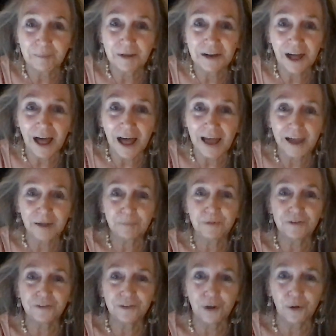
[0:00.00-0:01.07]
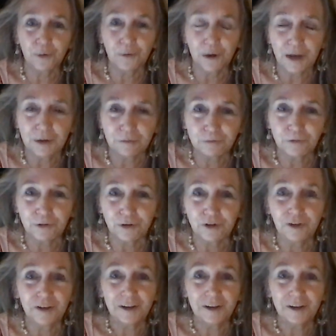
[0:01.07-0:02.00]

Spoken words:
And I am so grateful.